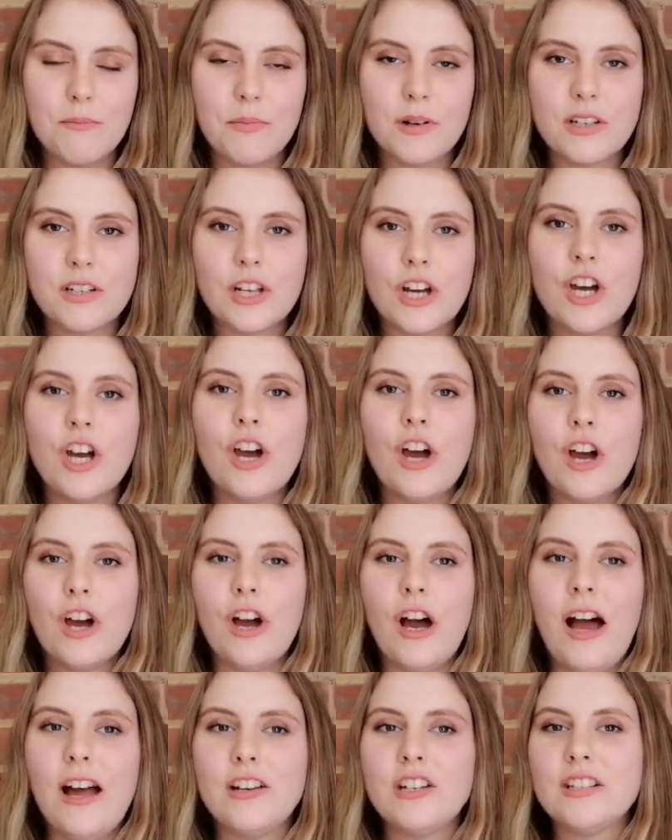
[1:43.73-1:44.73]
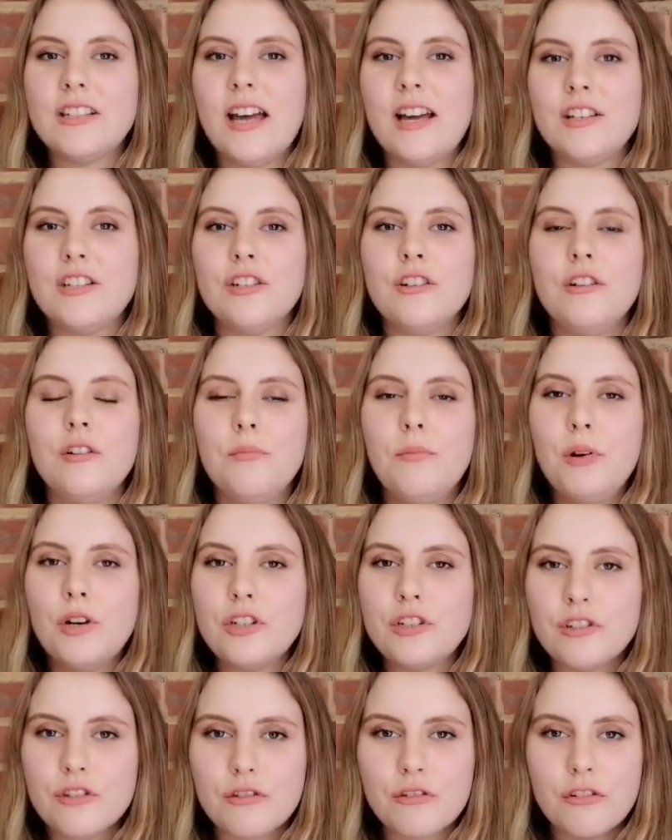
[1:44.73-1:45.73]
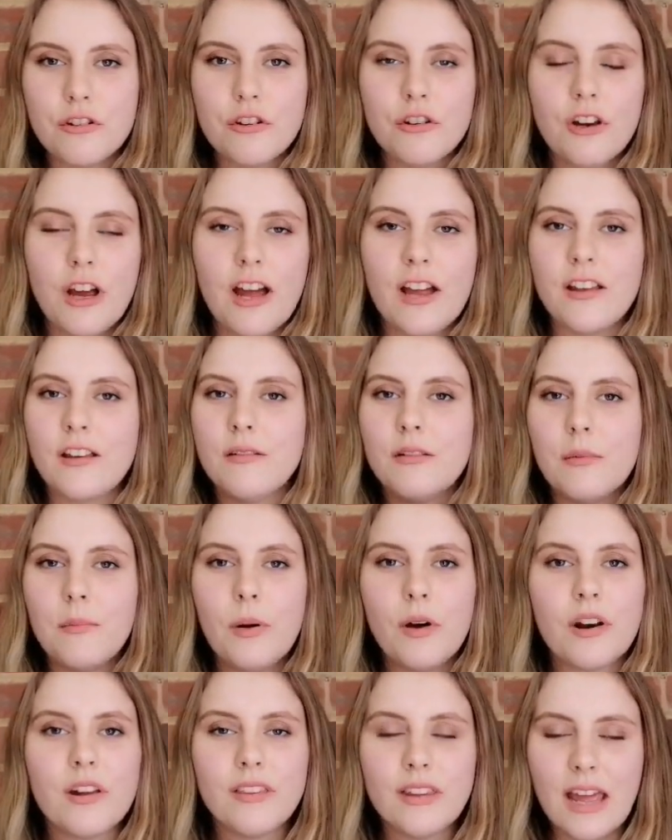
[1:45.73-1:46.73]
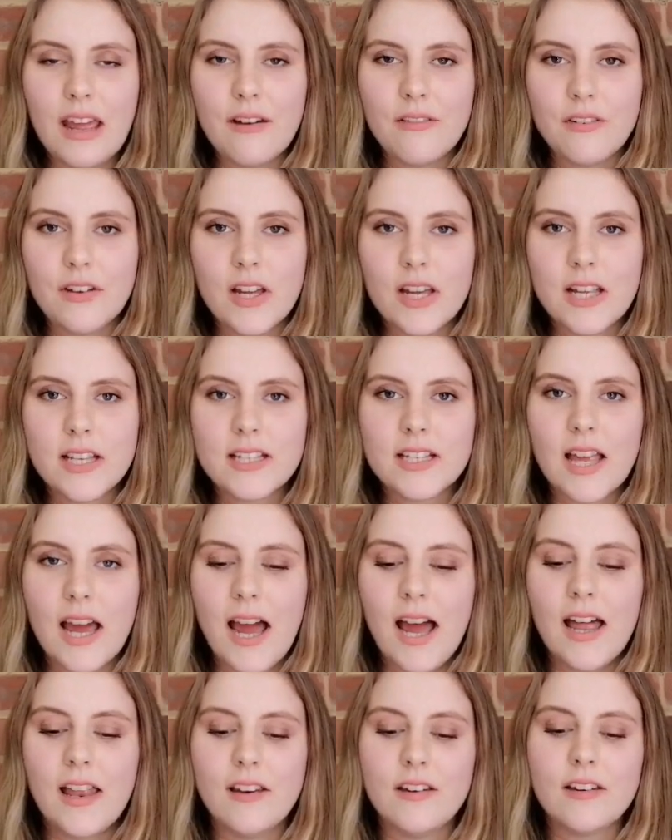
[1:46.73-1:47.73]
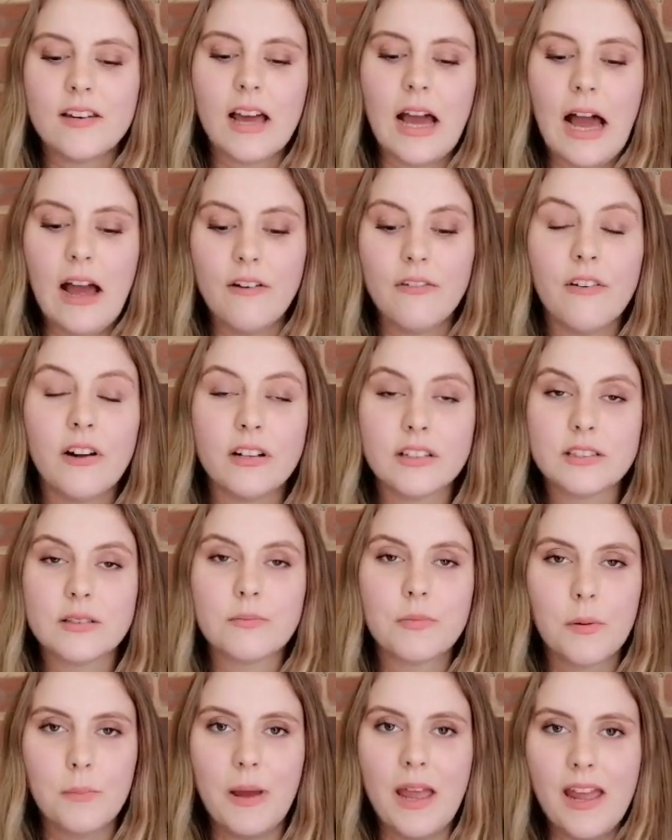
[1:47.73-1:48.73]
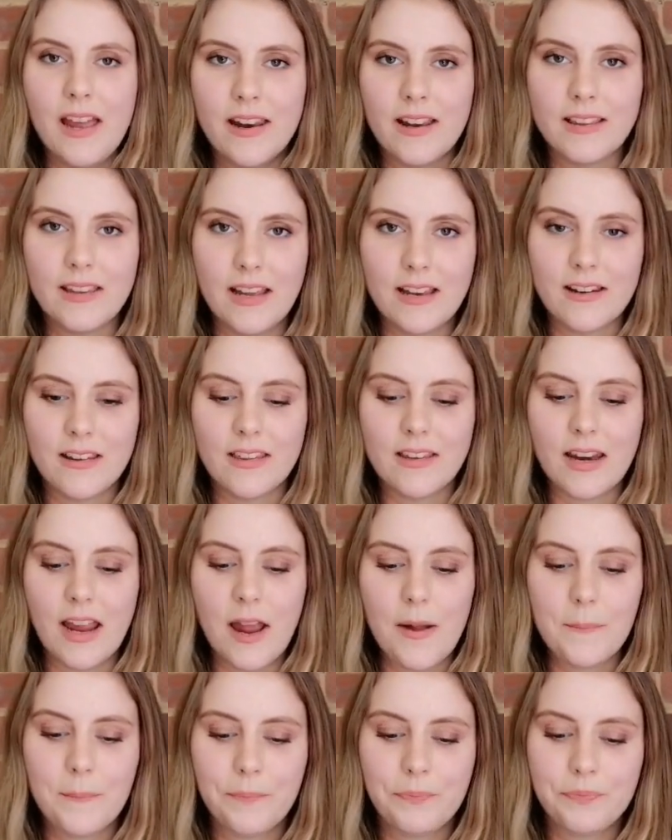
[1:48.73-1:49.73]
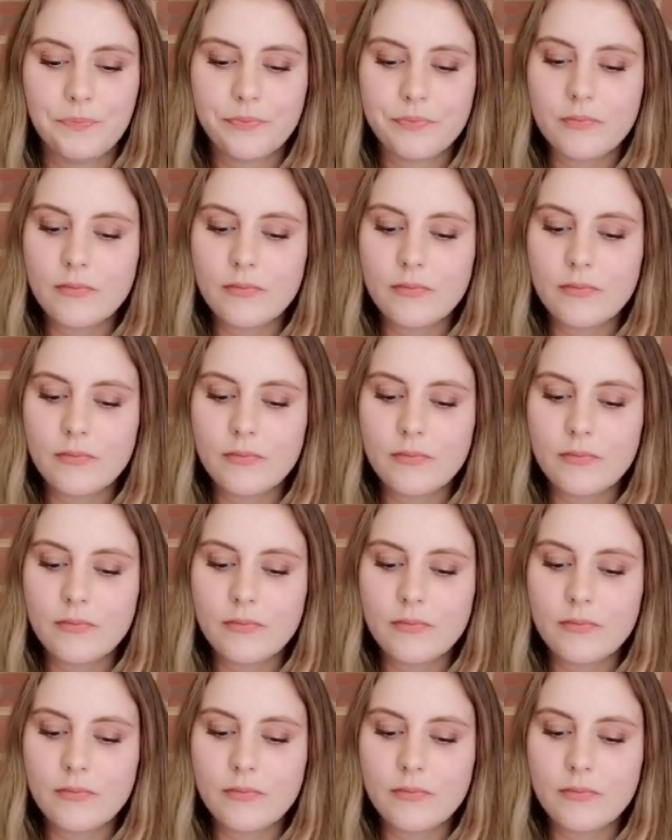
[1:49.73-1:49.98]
But I just had to push through and put in the effort, and I felt prepared at the end of the day